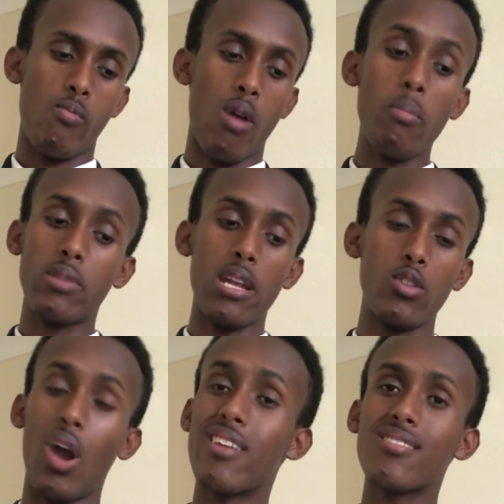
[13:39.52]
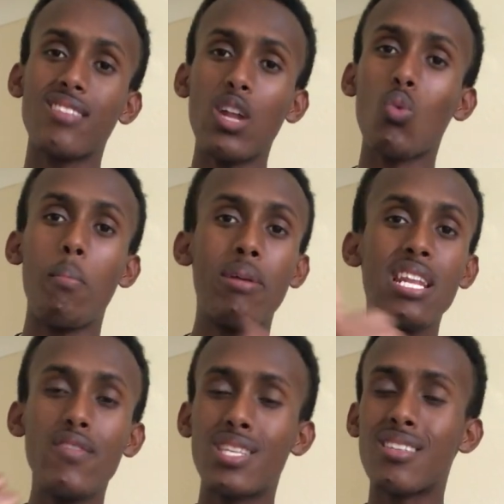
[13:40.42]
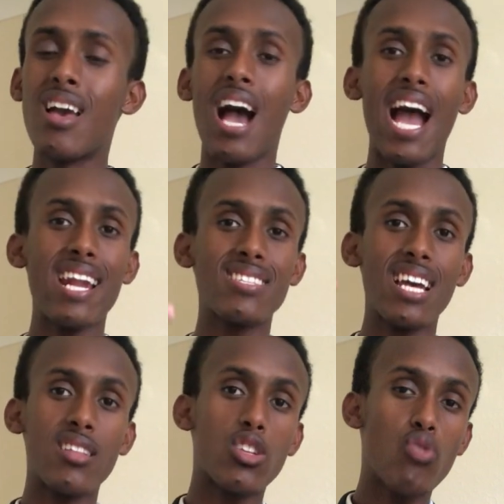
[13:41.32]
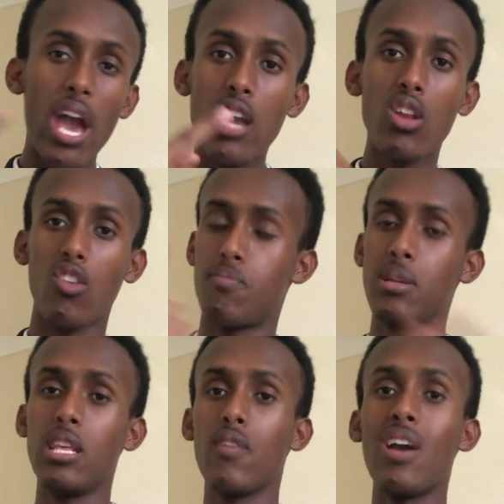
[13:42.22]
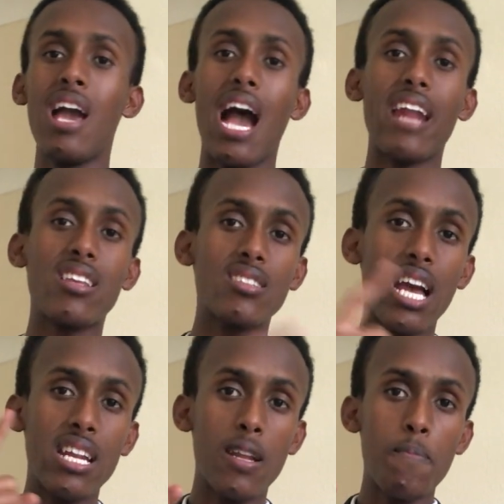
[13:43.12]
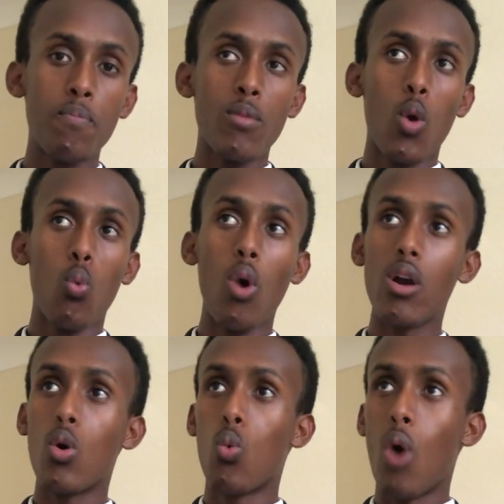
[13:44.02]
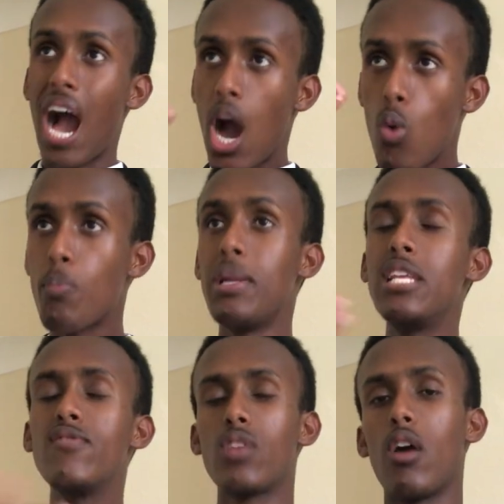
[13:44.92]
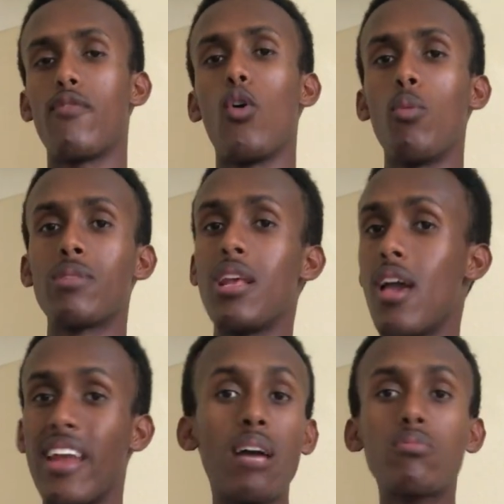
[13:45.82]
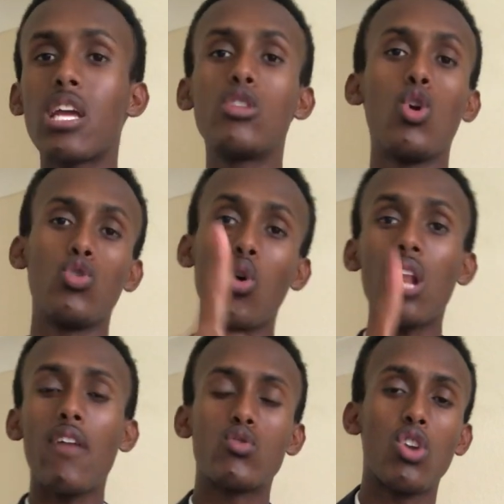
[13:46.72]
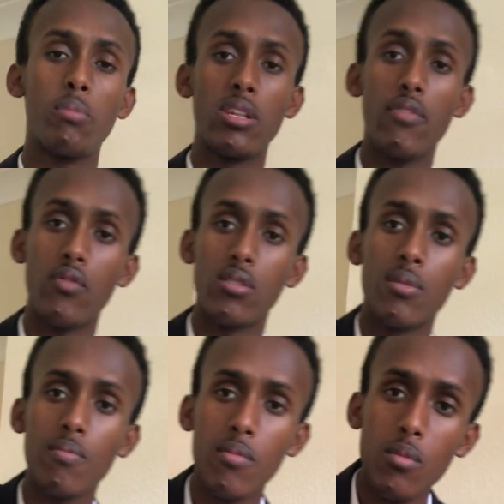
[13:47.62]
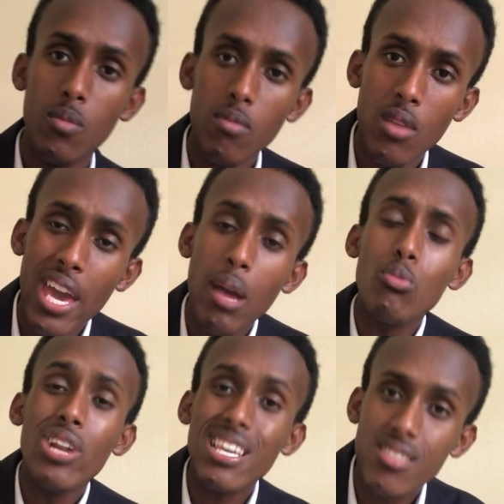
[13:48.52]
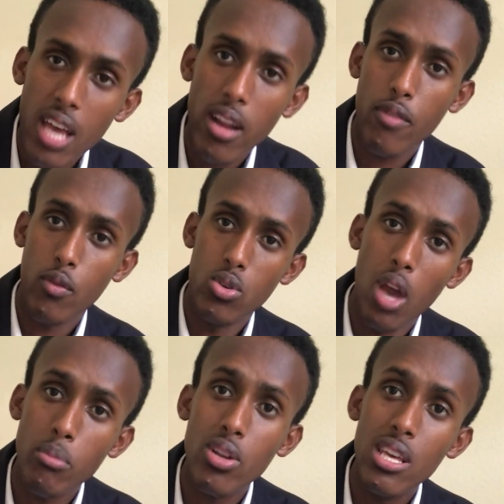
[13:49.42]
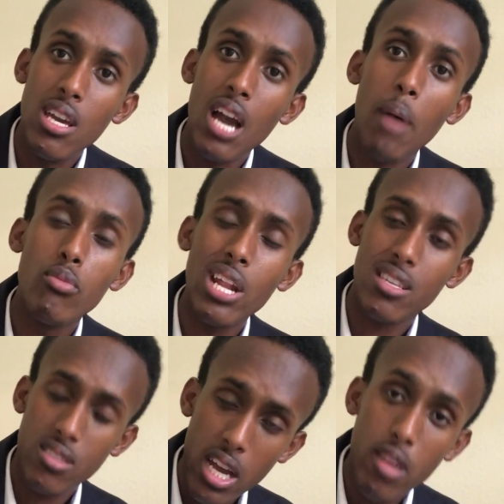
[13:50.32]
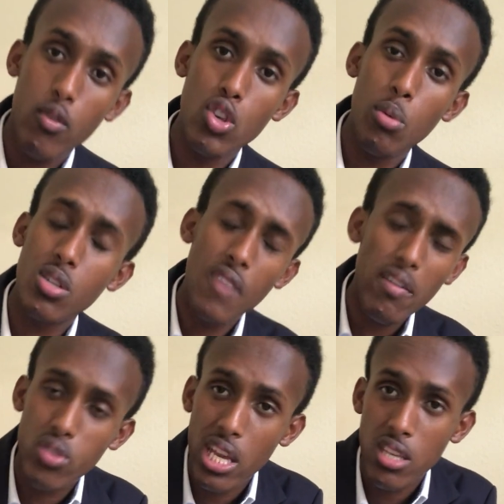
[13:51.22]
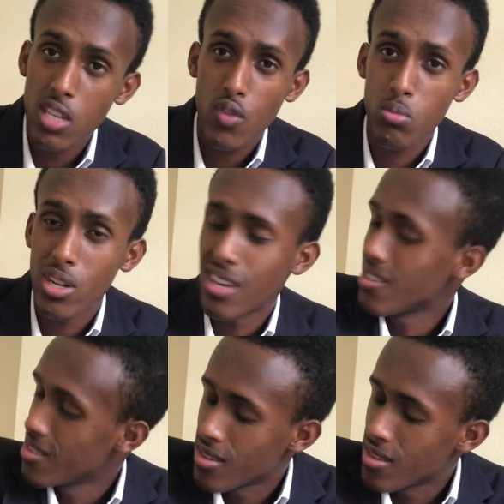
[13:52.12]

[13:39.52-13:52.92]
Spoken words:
I'm telling you, understand what beliefs is, understand the triangle of belief, understand how beliefs are formed, and I'm telling you, your life is going to be different. Hey, I'm really excited for you. I'm really excited for you because 5 to 10 years from today,